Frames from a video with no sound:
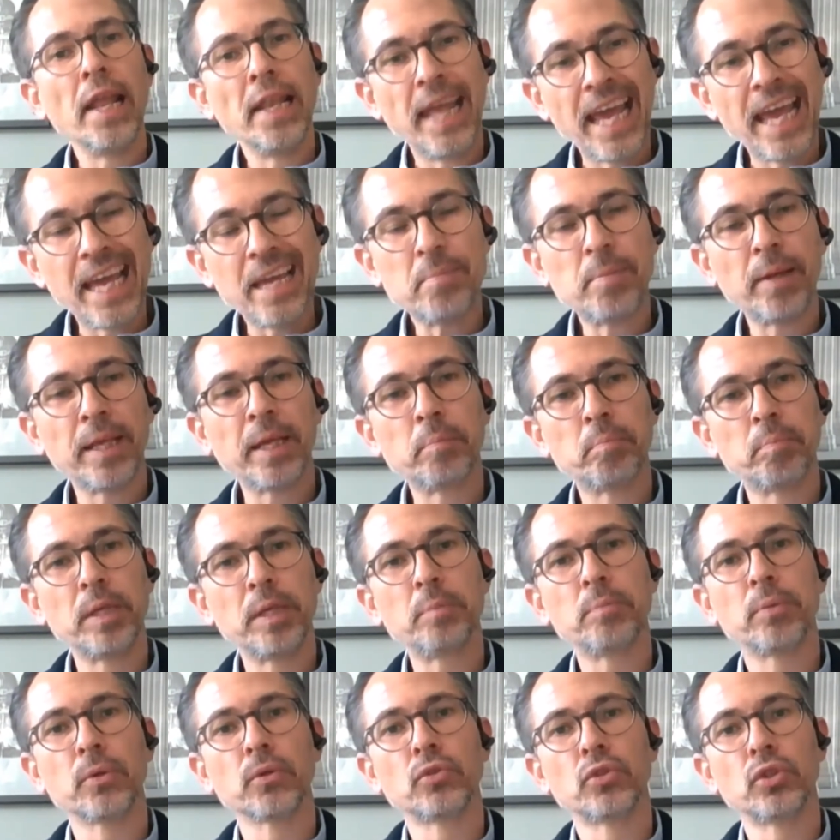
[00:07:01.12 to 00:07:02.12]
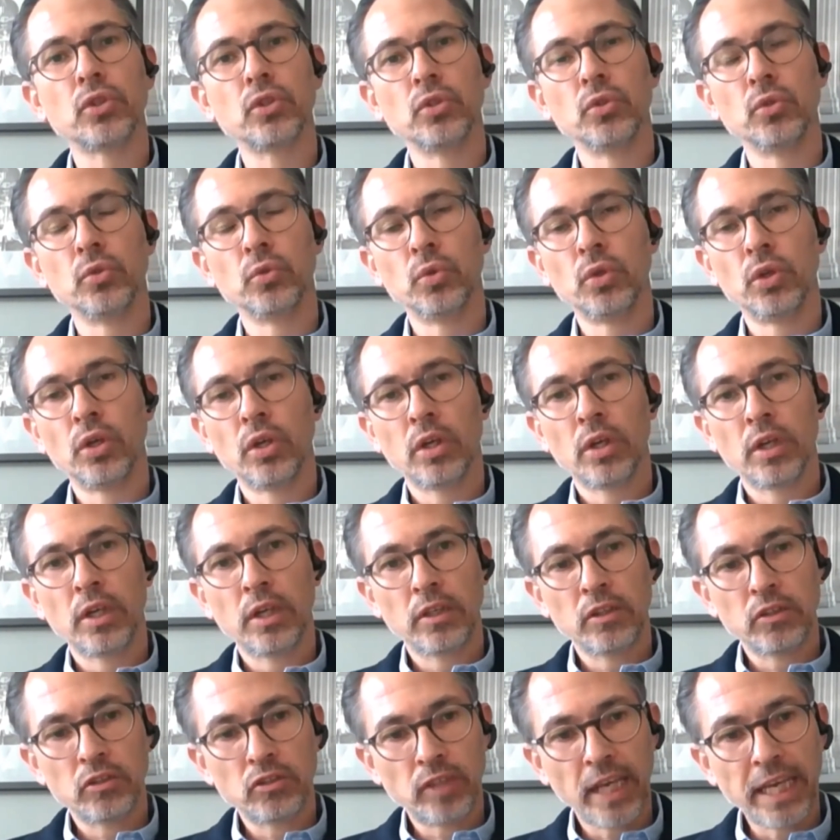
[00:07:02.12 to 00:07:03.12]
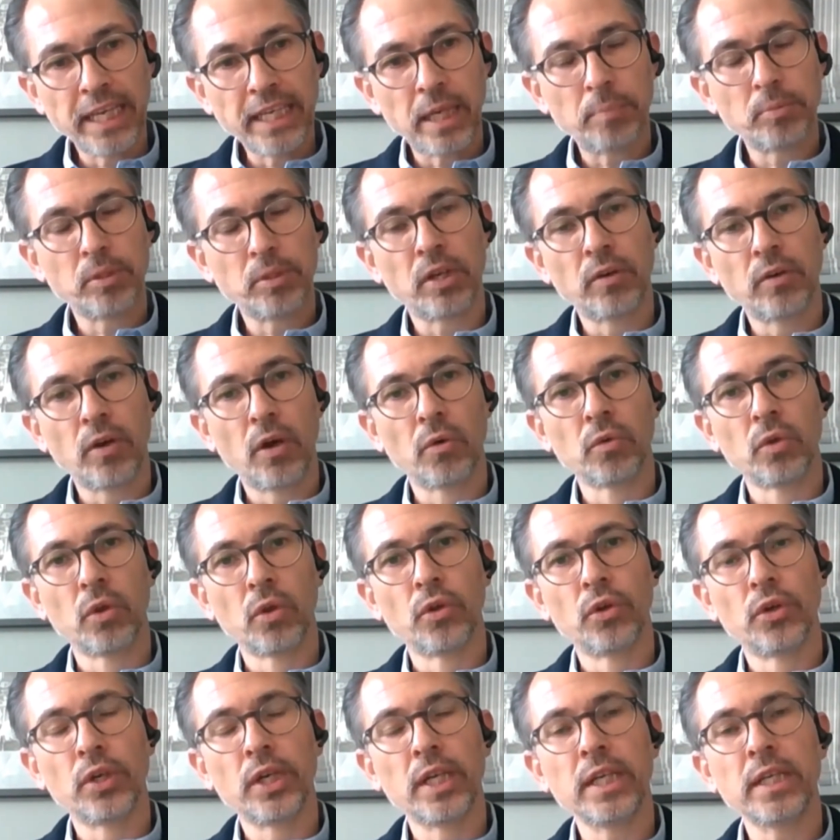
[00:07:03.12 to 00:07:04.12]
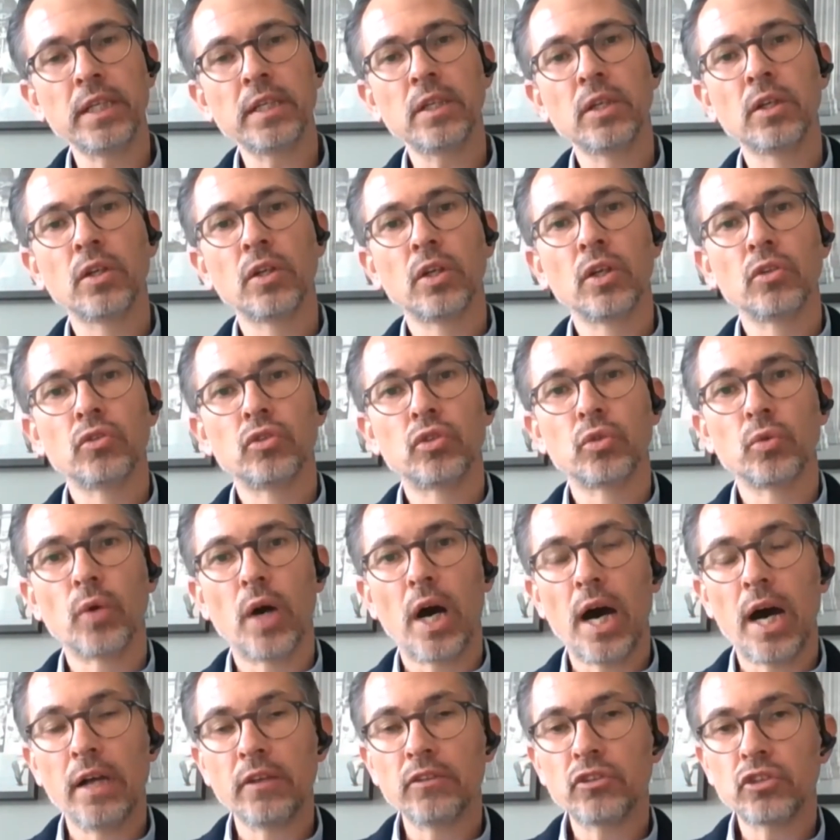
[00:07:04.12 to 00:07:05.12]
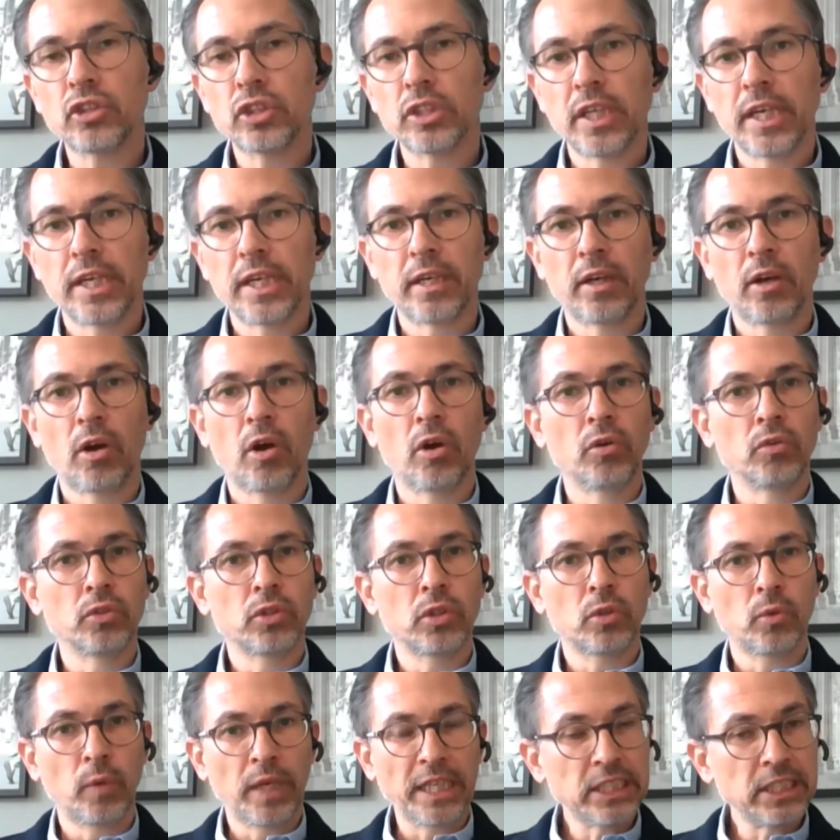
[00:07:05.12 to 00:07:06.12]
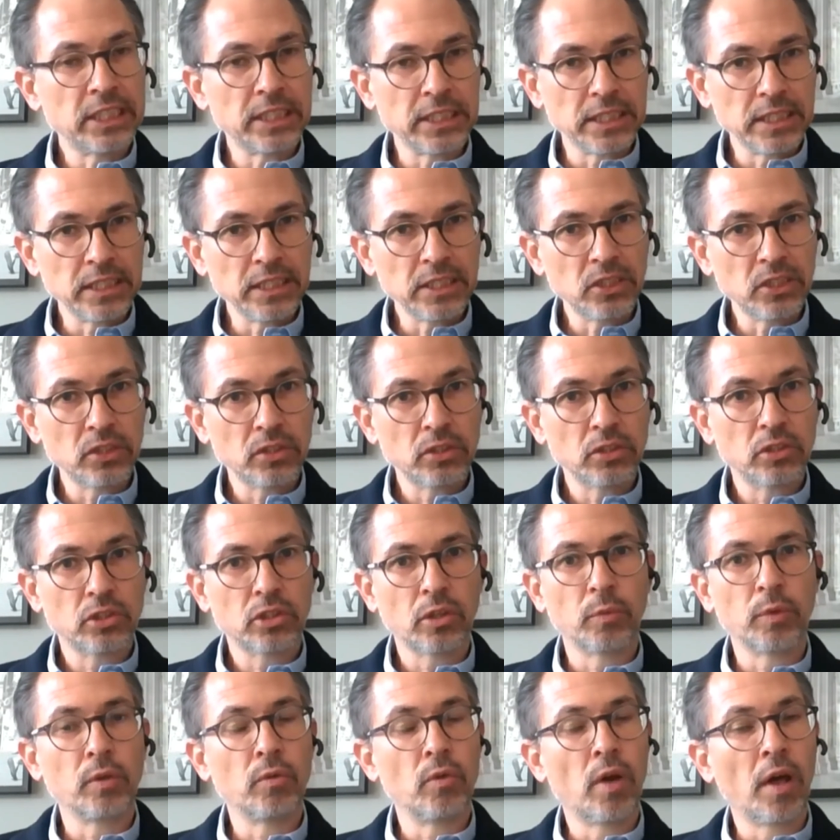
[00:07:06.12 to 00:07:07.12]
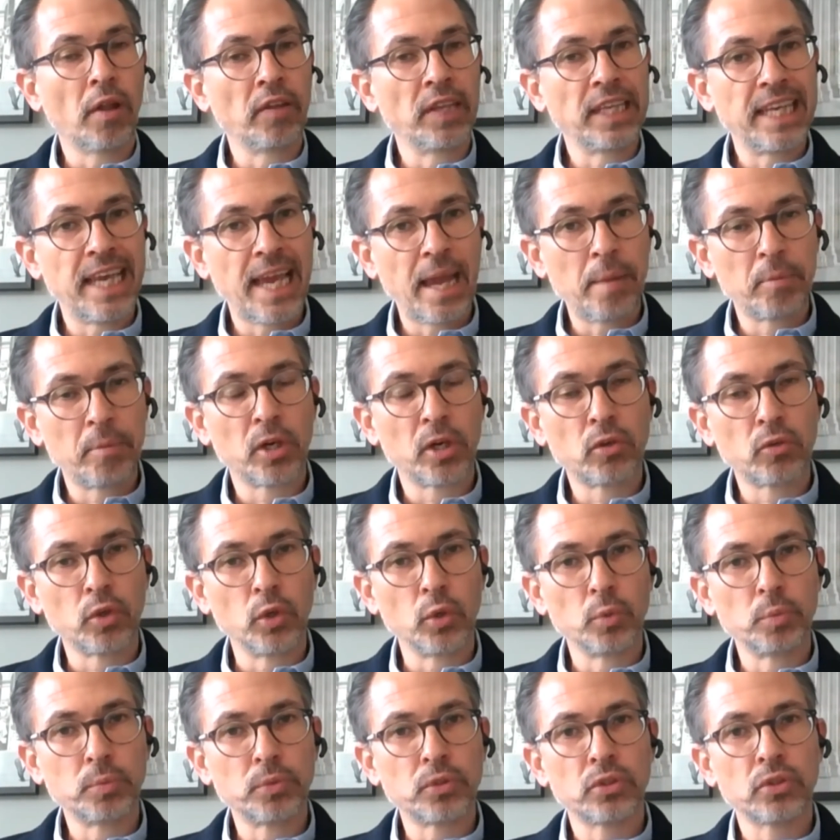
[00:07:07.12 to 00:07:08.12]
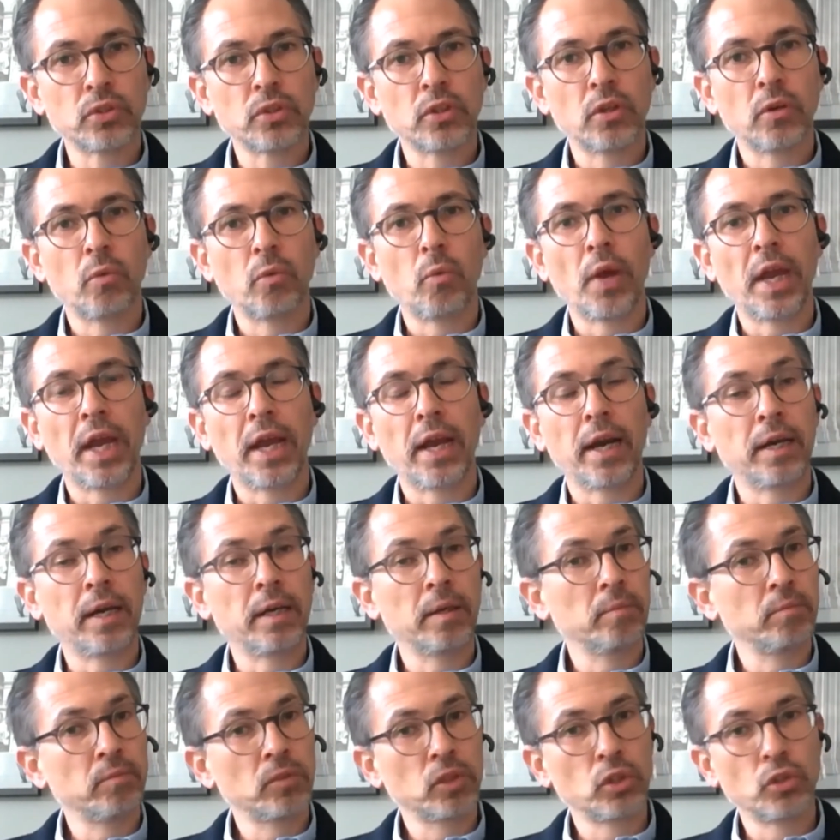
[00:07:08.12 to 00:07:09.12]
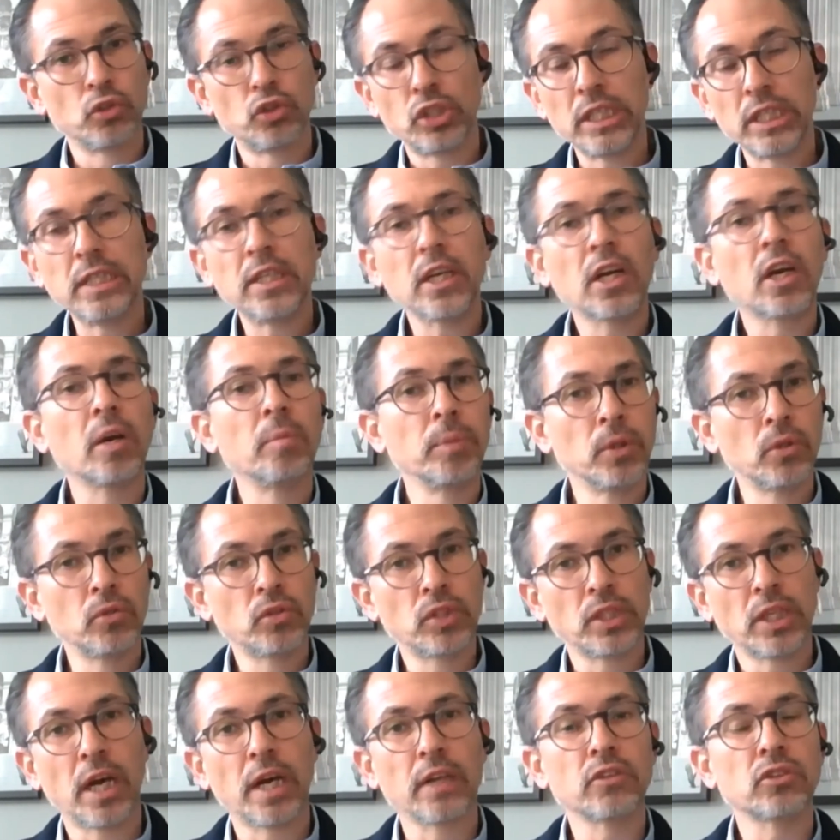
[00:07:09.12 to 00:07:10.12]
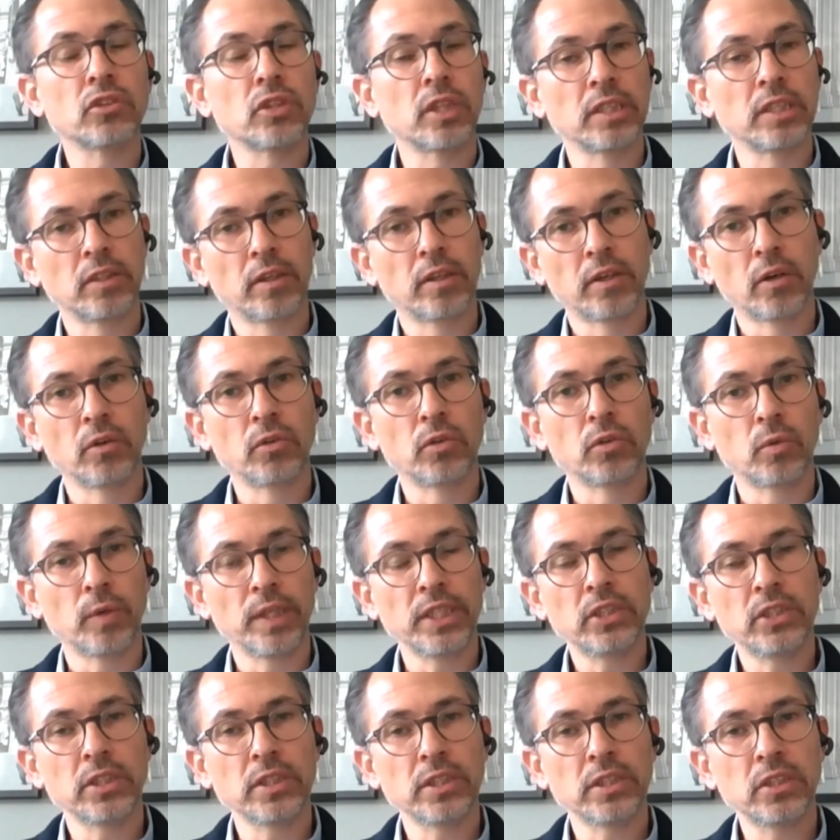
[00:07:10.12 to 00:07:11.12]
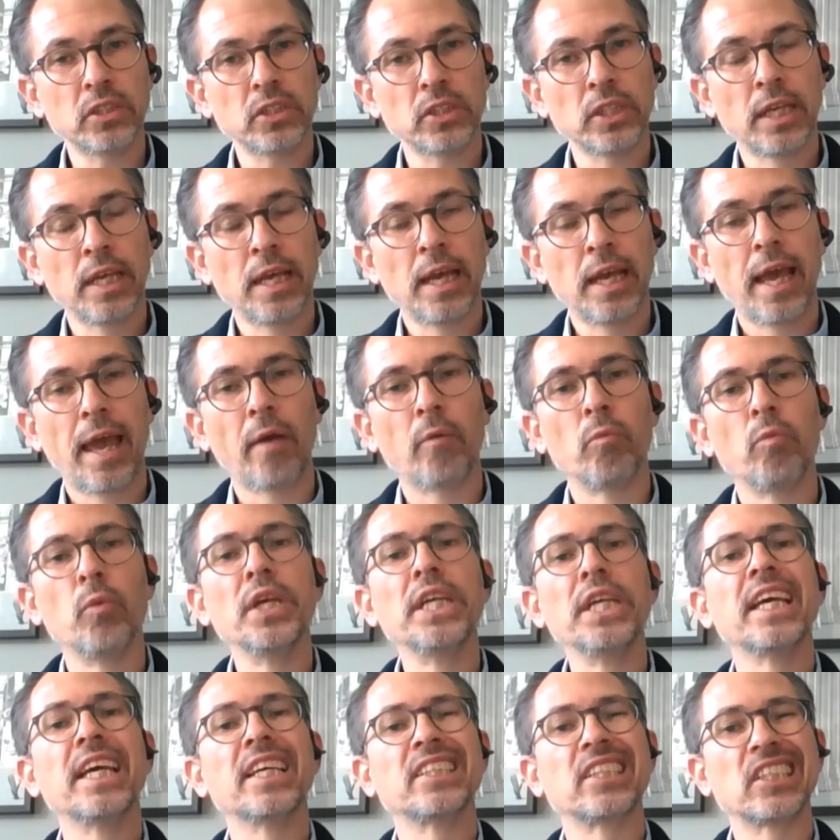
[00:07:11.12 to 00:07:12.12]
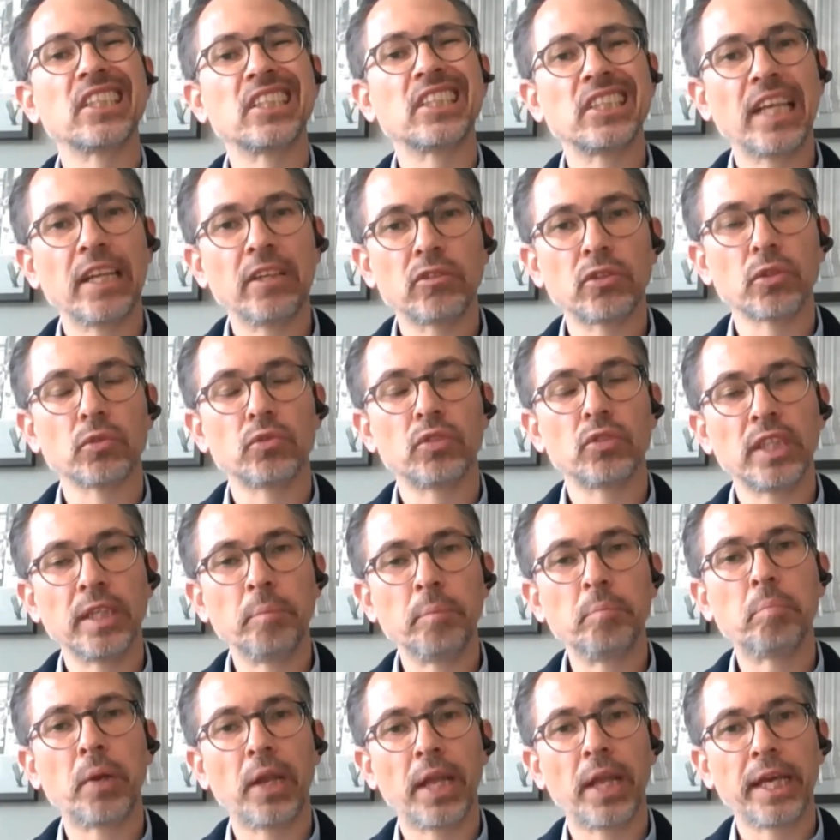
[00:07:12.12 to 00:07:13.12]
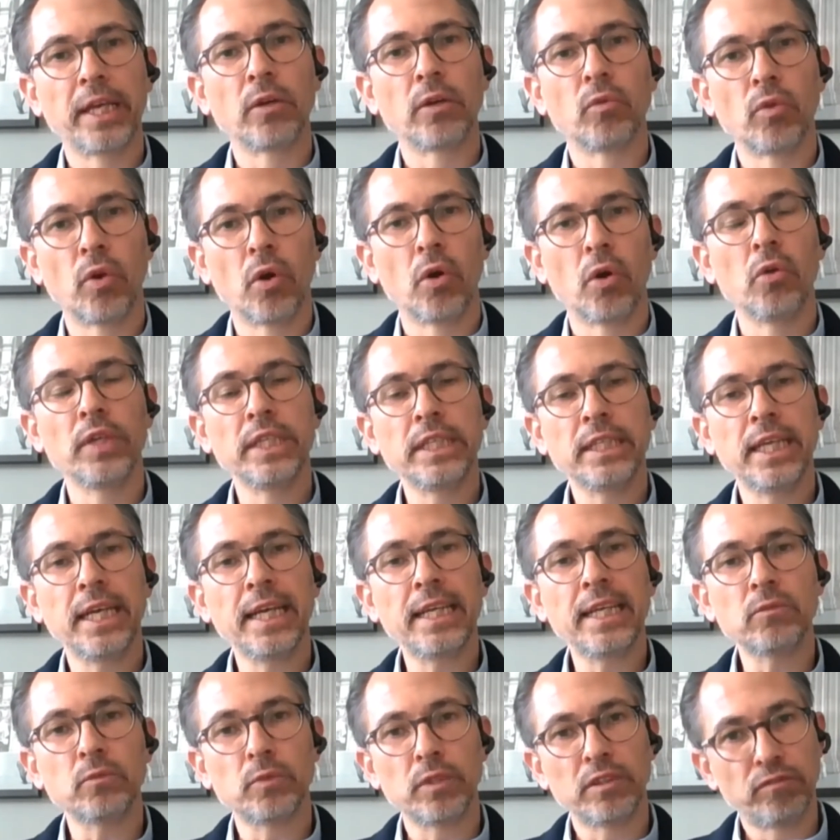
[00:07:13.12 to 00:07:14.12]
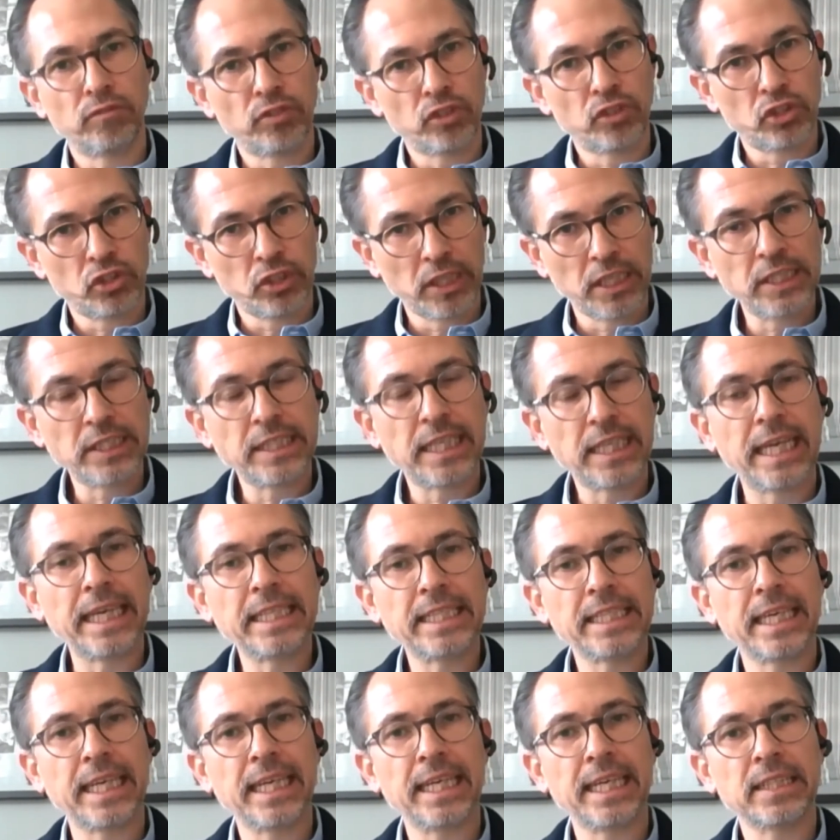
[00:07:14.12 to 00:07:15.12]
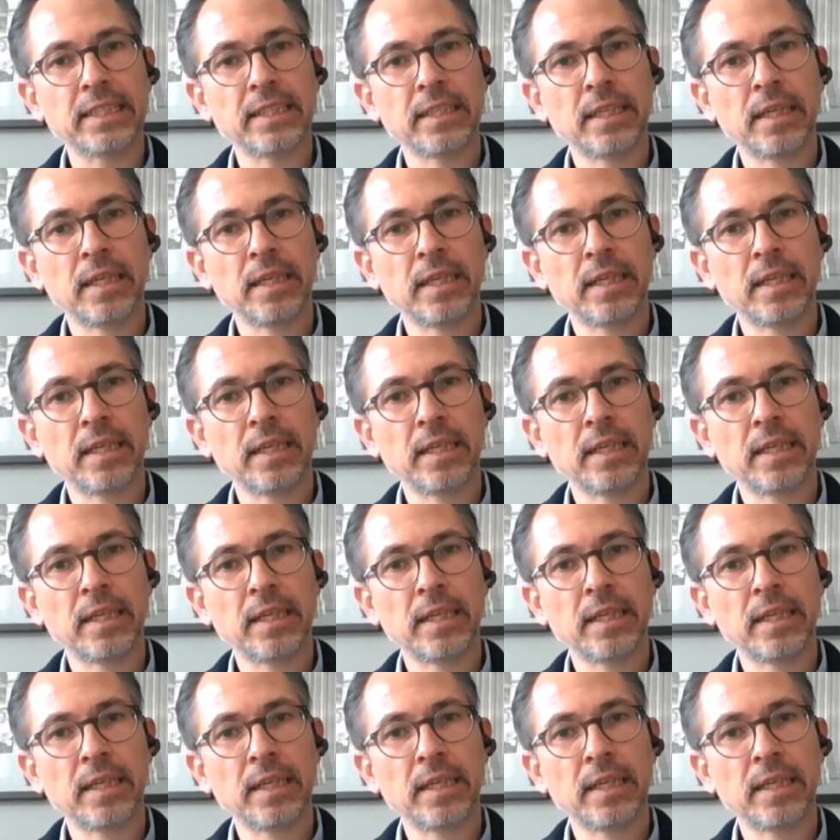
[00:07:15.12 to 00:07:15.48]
enabling people to take up their own learning, to answer their own questions. So we run Yammer groups where you see the community answering their own questions. And we as a central team play a role in that. We facilitate that,